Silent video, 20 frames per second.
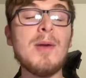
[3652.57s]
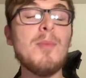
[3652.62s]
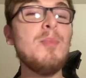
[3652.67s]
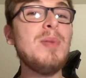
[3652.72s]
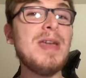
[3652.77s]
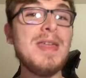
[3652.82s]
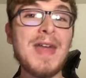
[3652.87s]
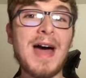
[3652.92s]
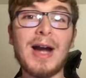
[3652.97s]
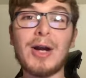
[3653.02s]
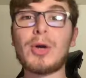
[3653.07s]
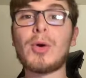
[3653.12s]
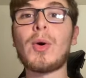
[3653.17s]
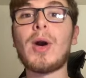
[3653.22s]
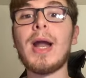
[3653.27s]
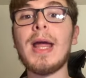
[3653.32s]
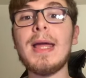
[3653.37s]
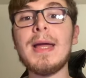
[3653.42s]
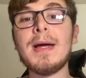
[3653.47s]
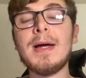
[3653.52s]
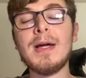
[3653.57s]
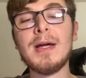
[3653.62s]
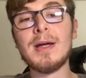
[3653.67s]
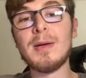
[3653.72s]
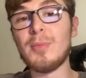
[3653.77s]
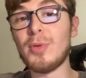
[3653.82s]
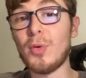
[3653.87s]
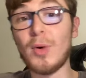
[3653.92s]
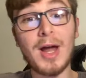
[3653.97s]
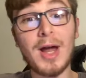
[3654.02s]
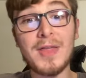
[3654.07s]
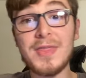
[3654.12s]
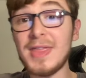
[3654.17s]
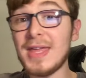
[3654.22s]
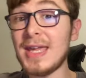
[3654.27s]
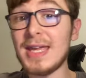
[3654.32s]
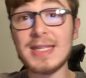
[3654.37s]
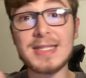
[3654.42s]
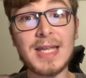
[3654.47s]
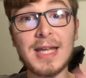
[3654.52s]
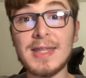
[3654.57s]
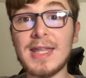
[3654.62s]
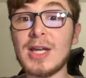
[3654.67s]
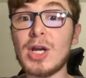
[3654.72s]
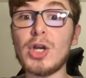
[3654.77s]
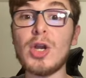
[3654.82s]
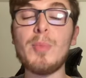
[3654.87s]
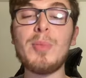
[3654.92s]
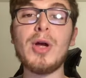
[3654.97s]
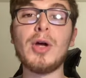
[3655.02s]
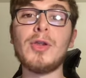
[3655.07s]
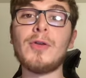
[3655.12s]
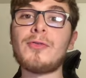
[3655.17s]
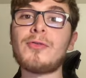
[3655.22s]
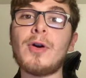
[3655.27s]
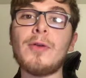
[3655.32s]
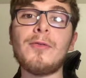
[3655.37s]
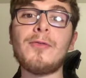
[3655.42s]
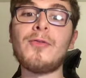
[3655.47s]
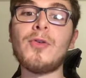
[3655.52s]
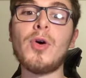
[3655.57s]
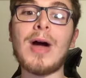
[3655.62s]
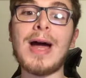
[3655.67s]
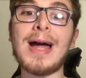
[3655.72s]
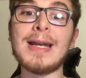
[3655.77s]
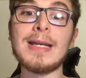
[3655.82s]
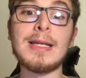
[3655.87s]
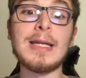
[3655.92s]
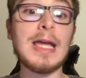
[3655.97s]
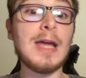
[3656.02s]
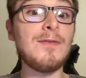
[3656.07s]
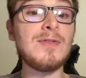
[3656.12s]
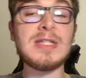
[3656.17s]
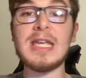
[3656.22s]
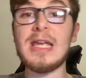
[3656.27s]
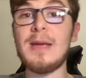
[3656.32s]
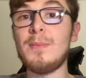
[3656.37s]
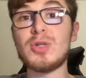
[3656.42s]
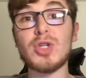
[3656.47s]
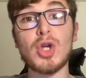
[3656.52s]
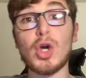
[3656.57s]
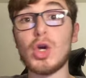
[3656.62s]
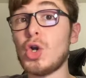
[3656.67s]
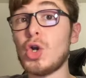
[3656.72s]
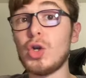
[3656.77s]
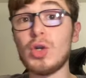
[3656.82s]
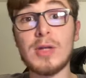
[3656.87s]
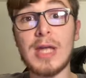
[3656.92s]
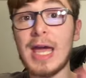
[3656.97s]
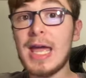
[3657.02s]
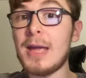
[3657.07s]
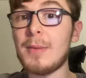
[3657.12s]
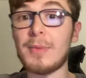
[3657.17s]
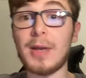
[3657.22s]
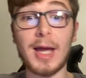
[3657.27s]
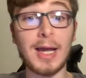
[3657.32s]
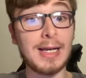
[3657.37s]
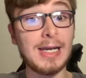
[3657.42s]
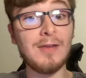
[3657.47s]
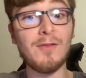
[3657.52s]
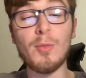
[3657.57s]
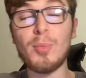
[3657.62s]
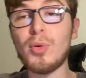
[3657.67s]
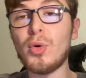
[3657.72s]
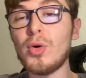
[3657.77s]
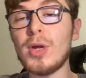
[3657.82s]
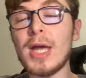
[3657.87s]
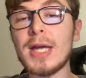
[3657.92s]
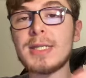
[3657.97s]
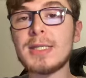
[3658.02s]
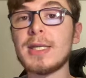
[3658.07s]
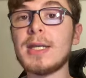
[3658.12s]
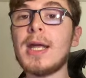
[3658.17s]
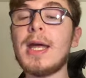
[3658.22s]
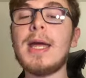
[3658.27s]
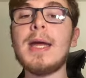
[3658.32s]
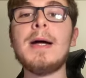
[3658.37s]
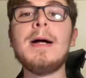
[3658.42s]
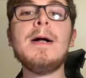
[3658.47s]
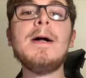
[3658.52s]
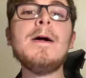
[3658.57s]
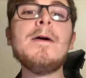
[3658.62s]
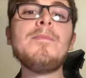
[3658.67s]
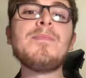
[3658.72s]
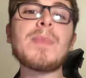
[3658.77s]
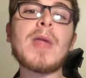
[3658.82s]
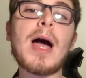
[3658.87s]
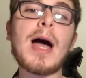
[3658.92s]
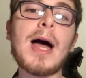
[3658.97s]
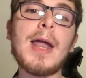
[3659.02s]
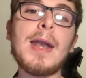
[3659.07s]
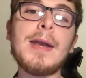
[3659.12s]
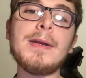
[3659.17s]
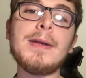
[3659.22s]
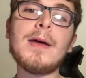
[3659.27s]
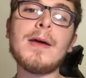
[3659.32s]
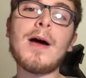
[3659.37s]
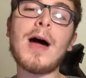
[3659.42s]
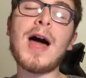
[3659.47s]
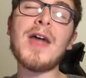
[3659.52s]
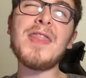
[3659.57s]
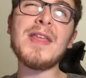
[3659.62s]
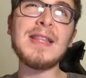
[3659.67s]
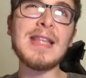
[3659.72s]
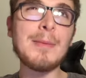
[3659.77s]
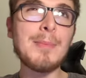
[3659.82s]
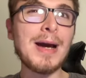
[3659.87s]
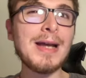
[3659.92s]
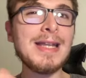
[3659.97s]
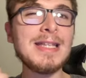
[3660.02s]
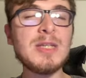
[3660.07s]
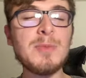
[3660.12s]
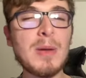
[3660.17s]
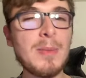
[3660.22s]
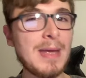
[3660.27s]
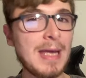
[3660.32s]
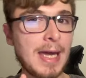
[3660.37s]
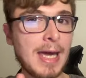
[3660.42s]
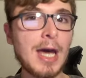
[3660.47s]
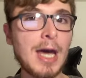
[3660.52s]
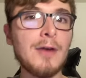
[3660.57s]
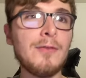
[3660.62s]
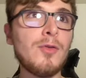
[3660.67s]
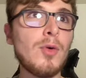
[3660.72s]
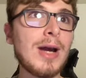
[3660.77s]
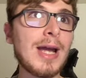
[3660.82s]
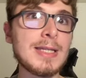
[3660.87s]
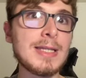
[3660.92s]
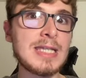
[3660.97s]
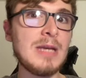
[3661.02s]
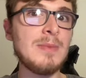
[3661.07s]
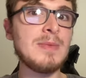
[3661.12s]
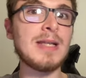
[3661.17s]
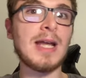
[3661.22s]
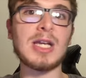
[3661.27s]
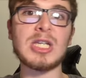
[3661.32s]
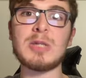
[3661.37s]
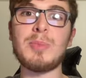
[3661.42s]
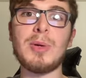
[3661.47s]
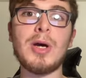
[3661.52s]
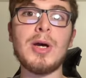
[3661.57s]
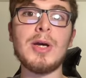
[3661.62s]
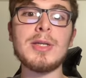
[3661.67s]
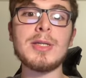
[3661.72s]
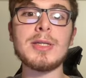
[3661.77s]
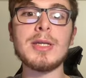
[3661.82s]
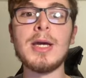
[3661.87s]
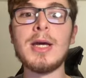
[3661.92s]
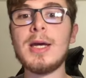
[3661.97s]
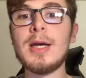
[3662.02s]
be that great. But what I think is that they're going to be on the front foot and give teams a good game, like Liverpool yesterday. And I think they might need to be a bit careful against teams like Spurs,